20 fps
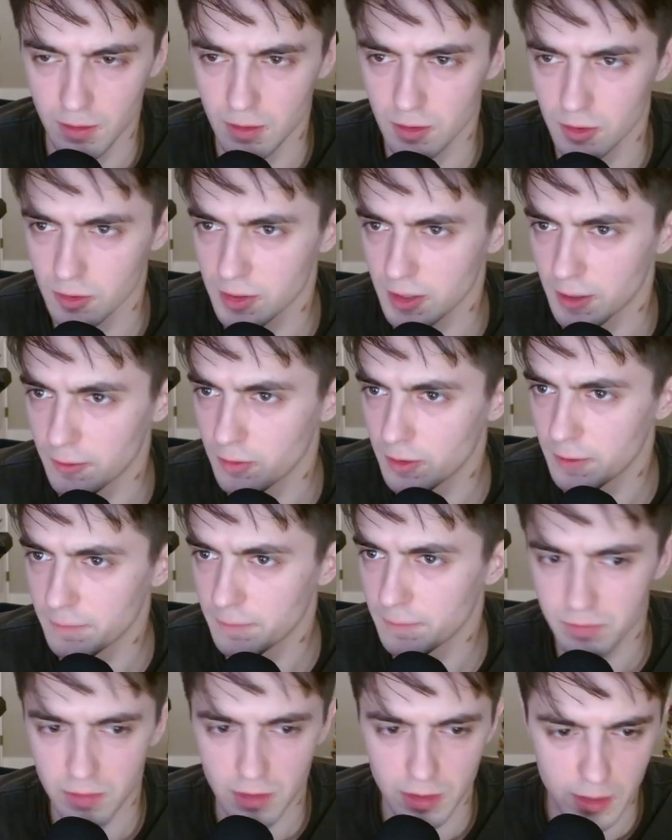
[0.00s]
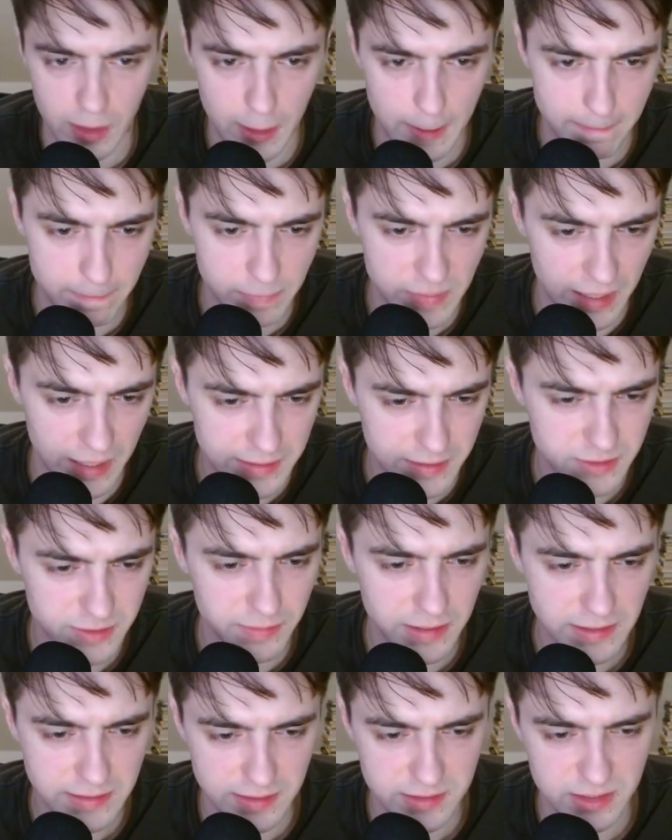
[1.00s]
Okay, well, yeah, it doesn't
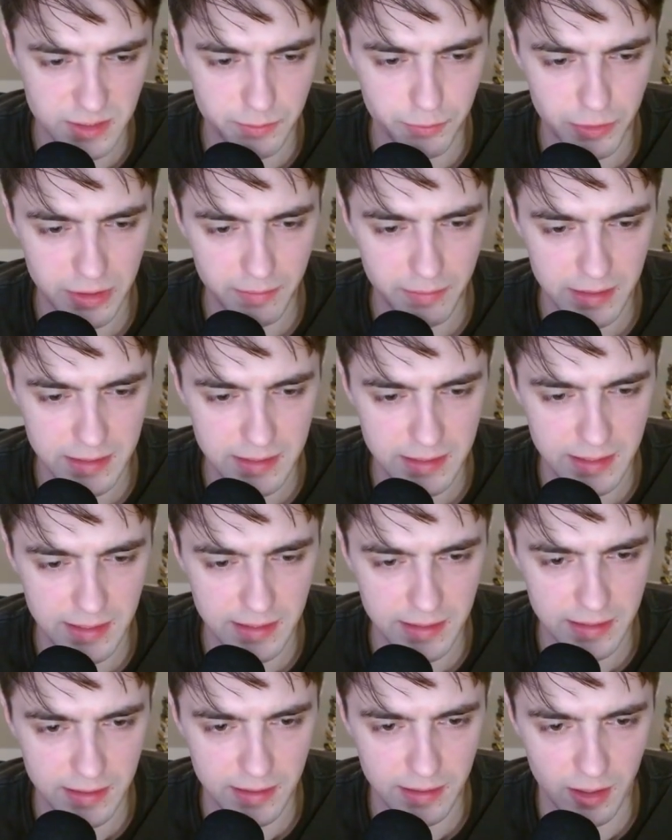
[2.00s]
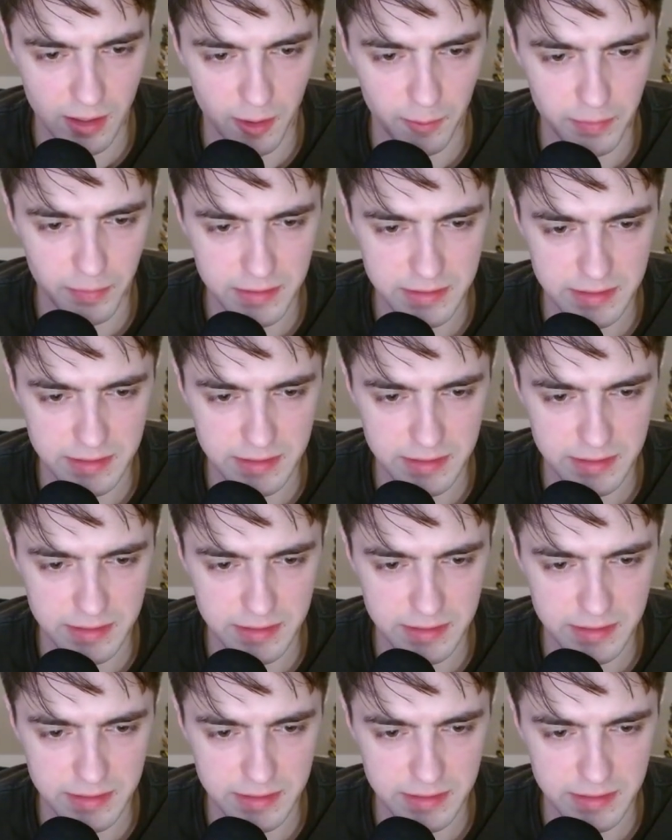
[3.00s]
make sense to bring my king up into